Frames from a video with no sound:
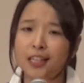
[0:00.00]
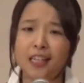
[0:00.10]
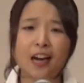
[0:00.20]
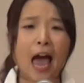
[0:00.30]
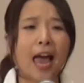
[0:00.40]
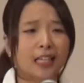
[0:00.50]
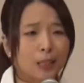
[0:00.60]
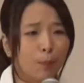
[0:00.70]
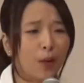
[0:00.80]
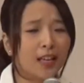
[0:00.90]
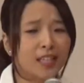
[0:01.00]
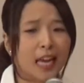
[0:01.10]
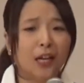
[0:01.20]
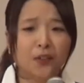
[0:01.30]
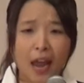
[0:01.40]
Here I explain
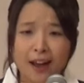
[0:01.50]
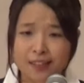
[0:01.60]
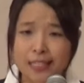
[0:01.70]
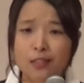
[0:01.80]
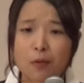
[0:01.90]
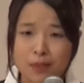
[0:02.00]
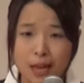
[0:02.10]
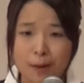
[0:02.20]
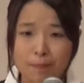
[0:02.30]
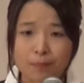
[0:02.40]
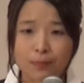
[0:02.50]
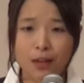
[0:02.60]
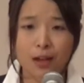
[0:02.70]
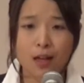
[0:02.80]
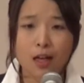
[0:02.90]
some cases of them.
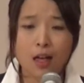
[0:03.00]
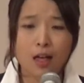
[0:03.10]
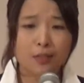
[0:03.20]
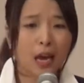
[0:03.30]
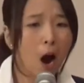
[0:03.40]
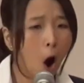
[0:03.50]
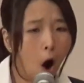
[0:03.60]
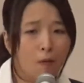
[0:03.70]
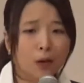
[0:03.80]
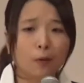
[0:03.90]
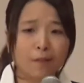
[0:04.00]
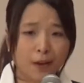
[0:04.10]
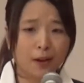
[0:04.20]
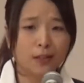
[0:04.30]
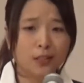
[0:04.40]
They are often
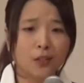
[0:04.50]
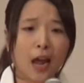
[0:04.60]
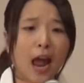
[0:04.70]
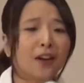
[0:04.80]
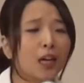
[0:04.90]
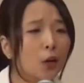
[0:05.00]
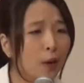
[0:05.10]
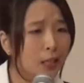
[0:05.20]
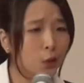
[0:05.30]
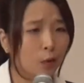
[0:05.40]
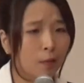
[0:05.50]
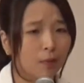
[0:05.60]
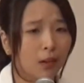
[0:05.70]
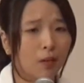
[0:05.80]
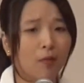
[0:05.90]
refused to enter a restaurant,
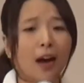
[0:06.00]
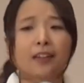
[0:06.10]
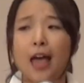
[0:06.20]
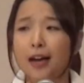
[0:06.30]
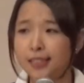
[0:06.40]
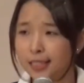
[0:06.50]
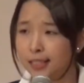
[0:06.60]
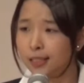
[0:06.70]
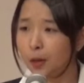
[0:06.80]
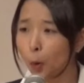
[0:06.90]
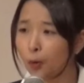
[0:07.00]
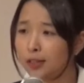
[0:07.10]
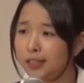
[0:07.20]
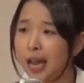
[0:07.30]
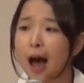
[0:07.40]
like taxis or
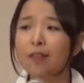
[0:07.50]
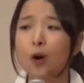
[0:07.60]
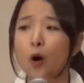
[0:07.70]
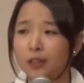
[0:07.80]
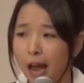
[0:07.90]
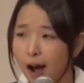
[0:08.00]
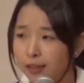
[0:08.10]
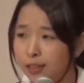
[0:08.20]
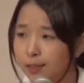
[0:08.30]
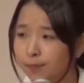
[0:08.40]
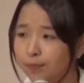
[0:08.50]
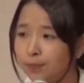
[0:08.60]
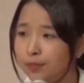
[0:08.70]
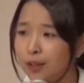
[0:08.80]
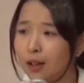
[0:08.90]
selling hotels.
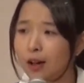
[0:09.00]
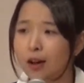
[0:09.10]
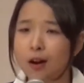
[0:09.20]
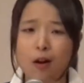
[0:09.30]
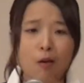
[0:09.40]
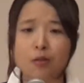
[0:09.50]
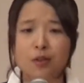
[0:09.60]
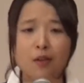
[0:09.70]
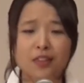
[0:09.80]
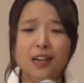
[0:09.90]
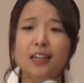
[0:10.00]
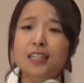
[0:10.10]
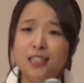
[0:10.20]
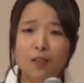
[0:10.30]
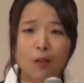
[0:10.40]
Although there
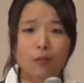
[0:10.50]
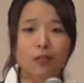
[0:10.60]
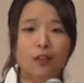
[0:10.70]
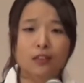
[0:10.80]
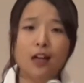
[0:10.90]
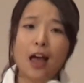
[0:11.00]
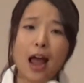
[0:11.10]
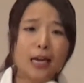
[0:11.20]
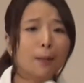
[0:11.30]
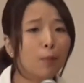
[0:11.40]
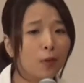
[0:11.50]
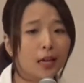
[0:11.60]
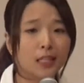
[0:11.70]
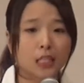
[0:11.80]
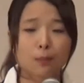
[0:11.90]
is a law that any
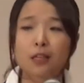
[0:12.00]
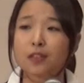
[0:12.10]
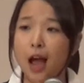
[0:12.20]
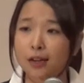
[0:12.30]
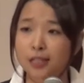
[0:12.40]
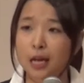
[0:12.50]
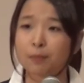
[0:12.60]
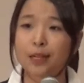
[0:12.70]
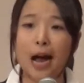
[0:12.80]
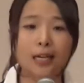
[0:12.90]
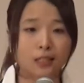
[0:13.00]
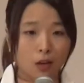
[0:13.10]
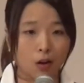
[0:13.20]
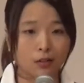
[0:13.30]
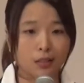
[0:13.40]
places must accept guide
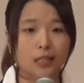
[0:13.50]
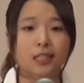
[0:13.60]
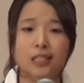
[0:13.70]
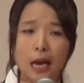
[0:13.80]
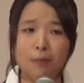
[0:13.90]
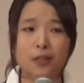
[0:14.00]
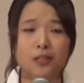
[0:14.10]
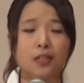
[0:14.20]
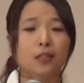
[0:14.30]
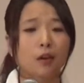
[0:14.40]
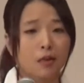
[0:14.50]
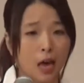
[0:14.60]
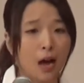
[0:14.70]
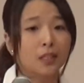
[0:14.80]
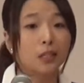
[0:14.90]
dogs established in
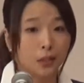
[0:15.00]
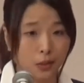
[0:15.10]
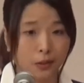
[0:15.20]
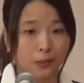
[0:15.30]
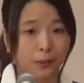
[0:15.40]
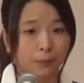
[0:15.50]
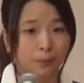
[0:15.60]
2002.